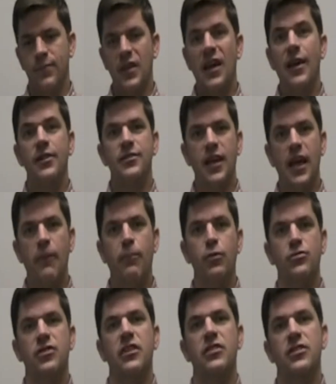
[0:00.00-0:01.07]

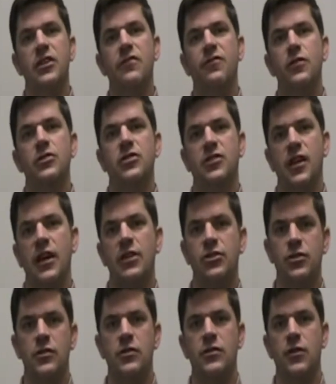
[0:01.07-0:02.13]
examples at different
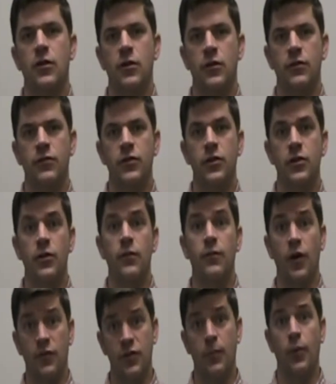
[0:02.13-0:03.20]
stages of
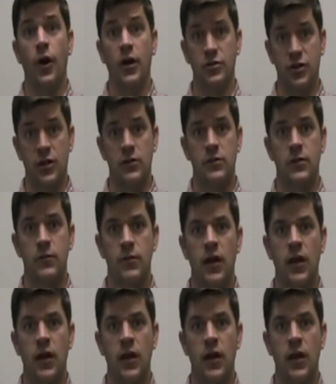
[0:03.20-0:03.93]
the project.